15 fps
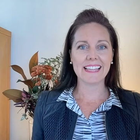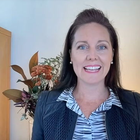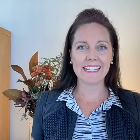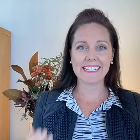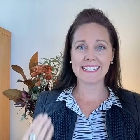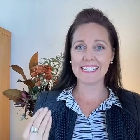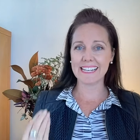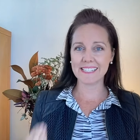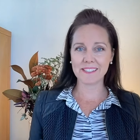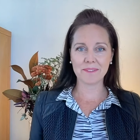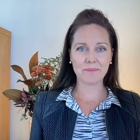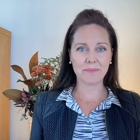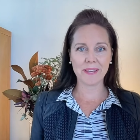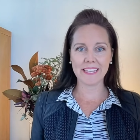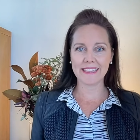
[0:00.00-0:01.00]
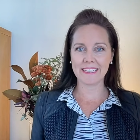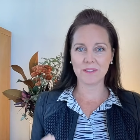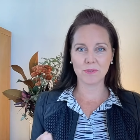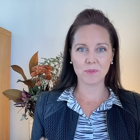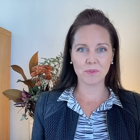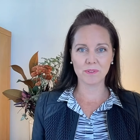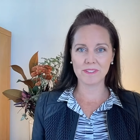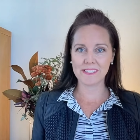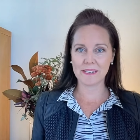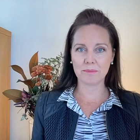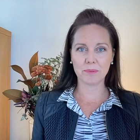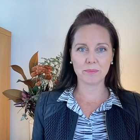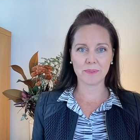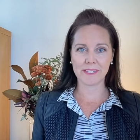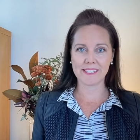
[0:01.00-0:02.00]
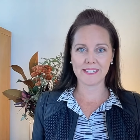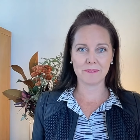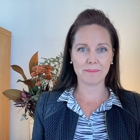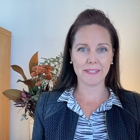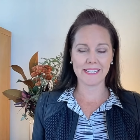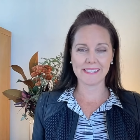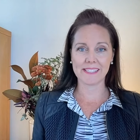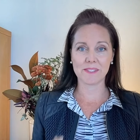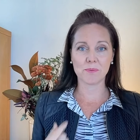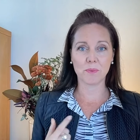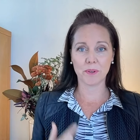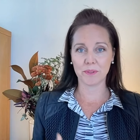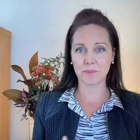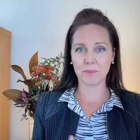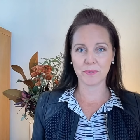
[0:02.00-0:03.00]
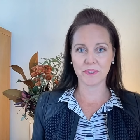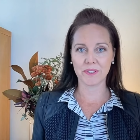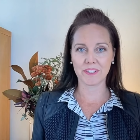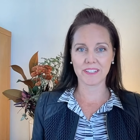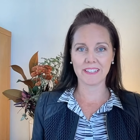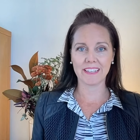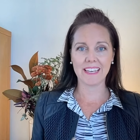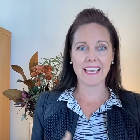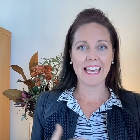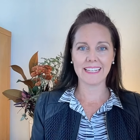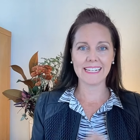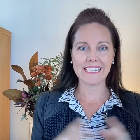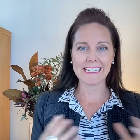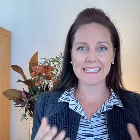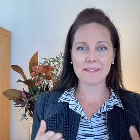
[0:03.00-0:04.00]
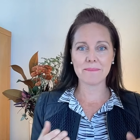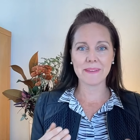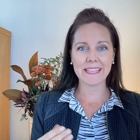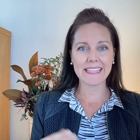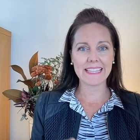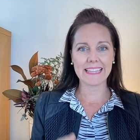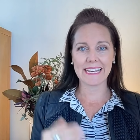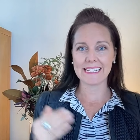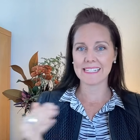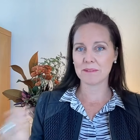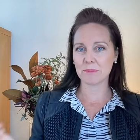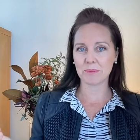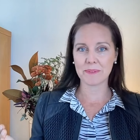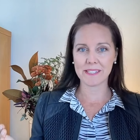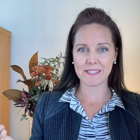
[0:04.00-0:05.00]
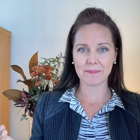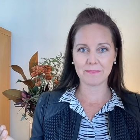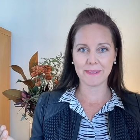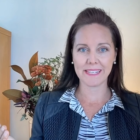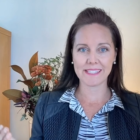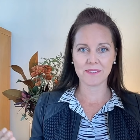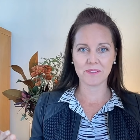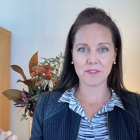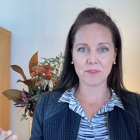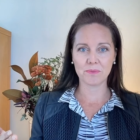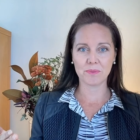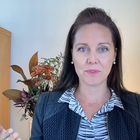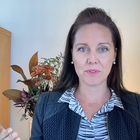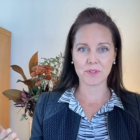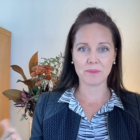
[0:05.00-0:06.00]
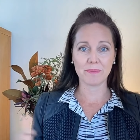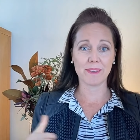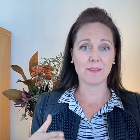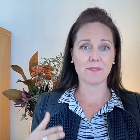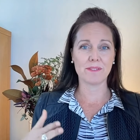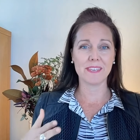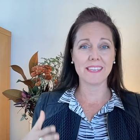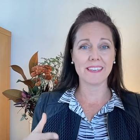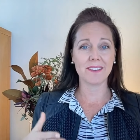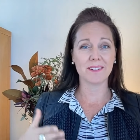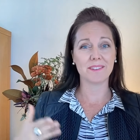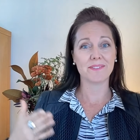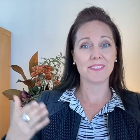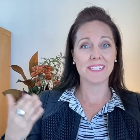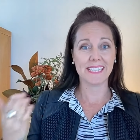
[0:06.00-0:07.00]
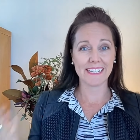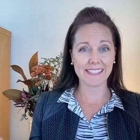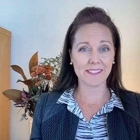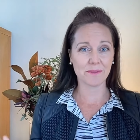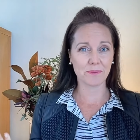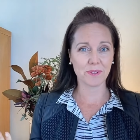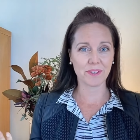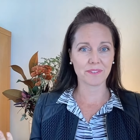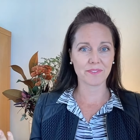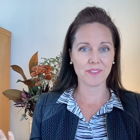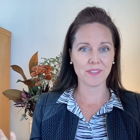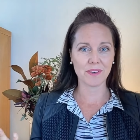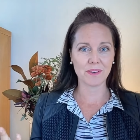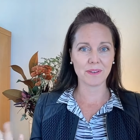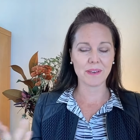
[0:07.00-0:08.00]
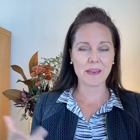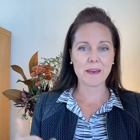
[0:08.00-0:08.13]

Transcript: that doesn't mean that all double-breasted blazers won't work. And it doesn't mean that that double-breasted blazer in your wardrobe that you're thinking of doesn't work for you.